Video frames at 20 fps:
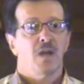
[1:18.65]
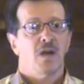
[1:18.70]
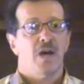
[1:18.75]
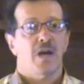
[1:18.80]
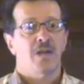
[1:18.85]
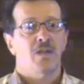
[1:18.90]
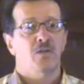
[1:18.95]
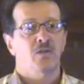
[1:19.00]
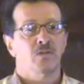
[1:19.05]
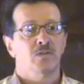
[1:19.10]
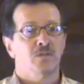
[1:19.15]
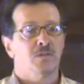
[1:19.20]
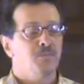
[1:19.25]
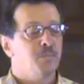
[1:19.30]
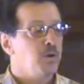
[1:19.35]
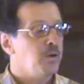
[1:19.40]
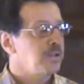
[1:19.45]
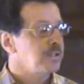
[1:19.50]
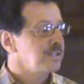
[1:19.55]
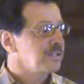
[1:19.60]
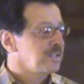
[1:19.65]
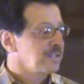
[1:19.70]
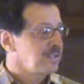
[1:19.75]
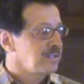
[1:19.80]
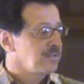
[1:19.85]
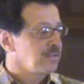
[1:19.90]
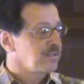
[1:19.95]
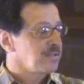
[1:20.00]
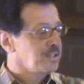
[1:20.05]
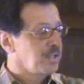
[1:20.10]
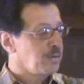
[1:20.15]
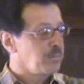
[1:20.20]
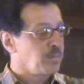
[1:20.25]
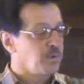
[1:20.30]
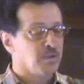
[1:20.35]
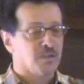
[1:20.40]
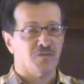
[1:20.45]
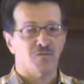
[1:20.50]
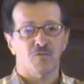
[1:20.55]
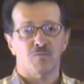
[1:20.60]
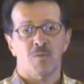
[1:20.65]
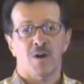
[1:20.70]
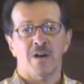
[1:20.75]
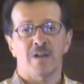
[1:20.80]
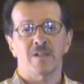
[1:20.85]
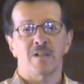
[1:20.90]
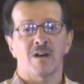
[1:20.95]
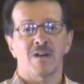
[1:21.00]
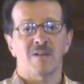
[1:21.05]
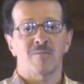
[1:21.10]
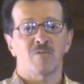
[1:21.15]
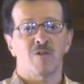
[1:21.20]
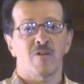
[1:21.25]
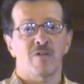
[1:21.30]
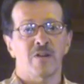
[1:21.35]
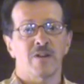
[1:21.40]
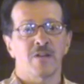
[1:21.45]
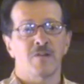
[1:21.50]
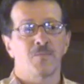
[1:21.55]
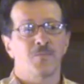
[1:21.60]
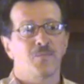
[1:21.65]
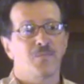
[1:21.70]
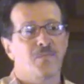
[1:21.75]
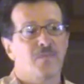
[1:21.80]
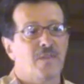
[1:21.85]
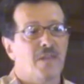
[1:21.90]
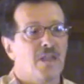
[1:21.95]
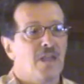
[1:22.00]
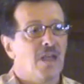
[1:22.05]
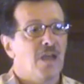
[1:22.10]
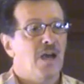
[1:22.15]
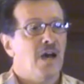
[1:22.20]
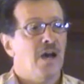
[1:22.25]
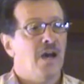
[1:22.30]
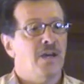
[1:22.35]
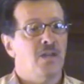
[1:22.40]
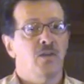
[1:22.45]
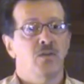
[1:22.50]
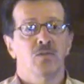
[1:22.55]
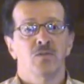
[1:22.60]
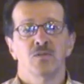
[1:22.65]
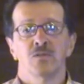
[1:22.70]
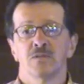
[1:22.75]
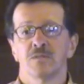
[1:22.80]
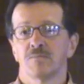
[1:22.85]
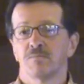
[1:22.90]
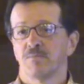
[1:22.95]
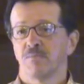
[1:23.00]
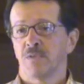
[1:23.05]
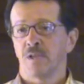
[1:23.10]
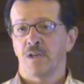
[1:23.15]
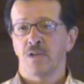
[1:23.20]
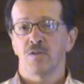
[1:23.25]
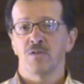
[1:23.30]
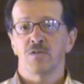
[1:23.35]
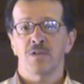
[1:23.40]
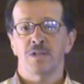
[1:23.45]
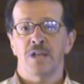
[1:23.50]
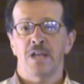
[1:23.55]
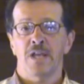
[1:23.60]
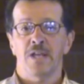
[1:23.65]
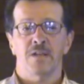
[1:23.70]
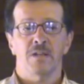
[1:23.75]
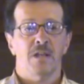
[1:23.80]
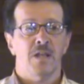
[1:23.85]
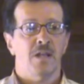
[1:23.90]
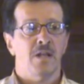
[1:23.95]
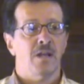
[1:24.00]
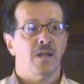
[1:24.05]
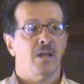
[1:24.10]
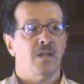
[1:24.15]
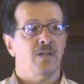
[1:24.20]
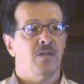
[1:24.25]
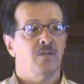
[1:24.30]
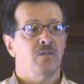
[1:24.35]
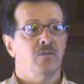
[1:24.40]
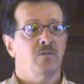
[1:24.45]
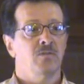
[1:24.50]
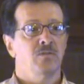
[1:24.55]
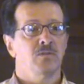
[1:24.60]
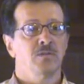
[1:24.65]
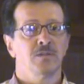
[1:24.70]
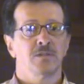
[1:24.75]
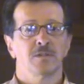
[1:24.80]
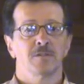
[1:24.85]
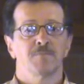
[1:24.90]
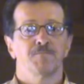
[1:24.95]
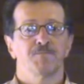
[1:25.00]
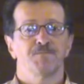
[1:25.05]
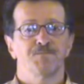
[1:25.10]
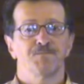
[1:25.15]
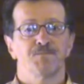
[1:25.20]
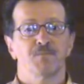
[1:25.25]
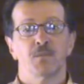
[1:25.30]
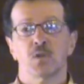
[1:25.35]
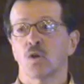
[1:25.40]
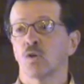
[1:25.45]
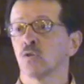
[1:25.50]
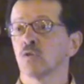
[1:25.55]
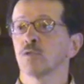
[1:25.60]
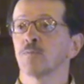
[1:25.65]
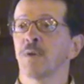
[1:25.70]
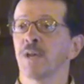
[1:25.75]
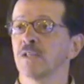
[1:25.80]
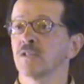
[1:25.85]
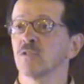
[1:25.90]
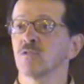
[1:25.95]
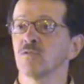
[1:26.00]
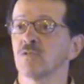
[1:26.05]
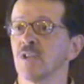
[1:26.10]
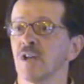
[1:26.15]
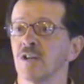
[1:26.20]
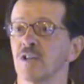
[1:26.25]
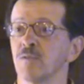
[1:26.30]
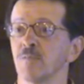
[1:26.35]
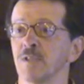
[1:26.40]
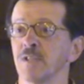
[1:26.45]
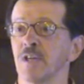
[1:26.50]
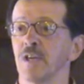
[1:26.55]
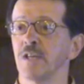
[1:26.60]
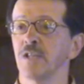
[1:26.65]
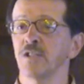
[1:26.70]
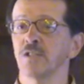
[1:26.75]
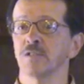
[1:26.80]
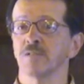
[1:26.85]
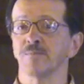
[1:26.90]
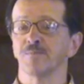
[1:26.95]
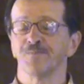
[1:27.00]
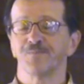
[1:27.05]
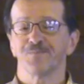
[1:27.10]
I used books. These are some books from my library. I used the internet, and I used Toastmasters documentation.